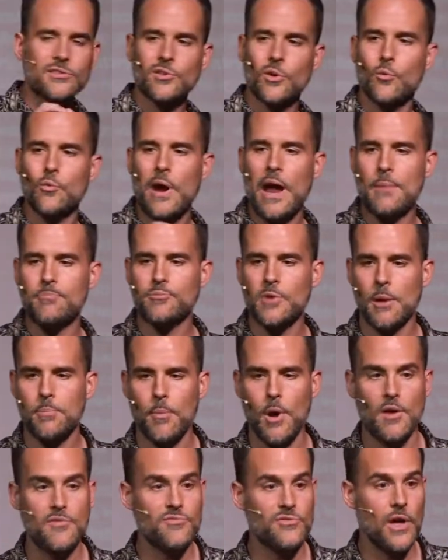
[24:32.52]
so wrapped up
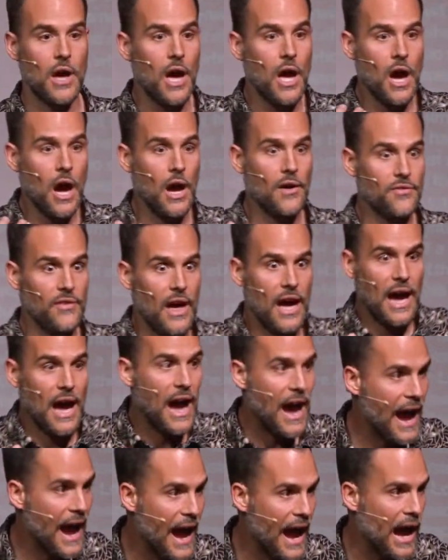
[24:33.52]
on the, on the
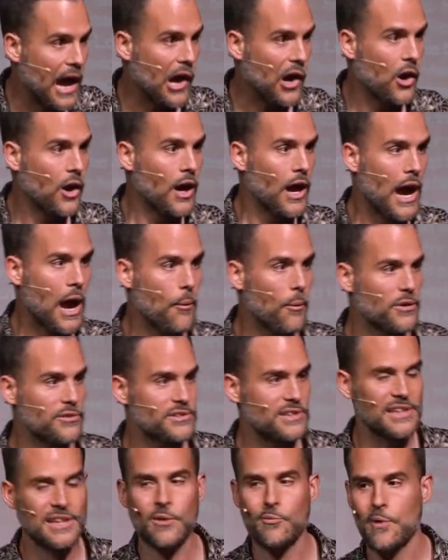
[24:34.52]
how. I want
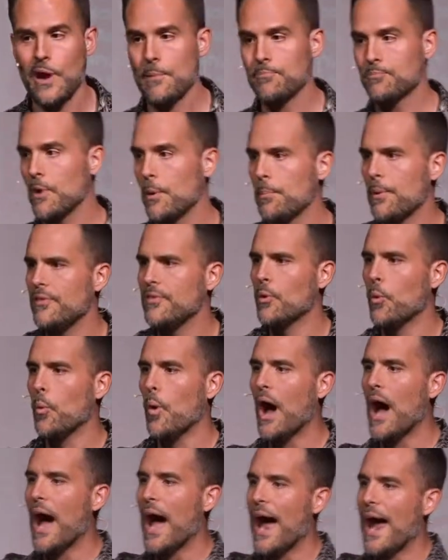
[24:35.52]
you to get wrapped up in the
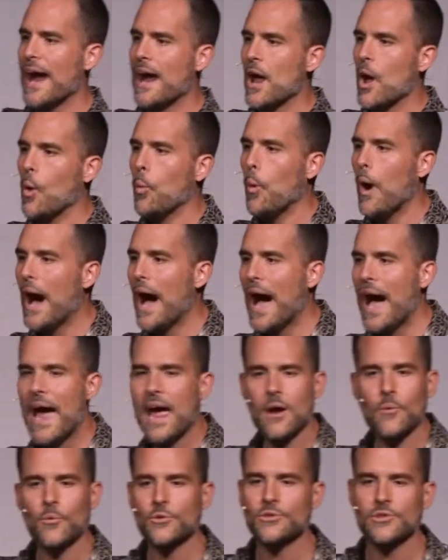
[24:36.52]
why.
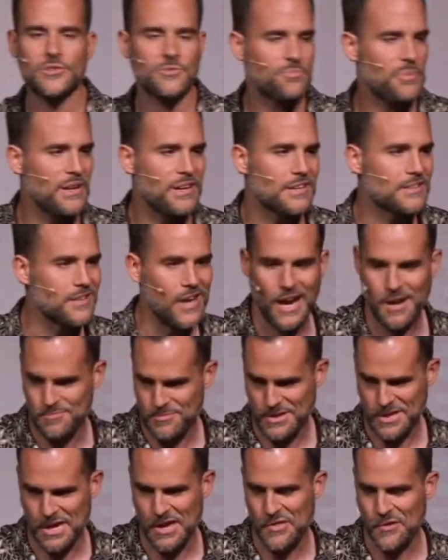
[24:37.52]
Why we're just spending time
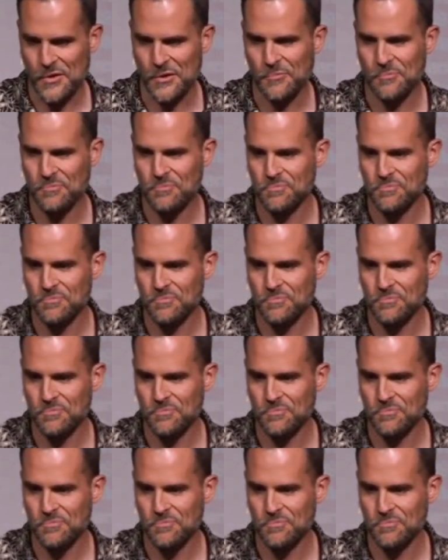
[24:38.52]
together.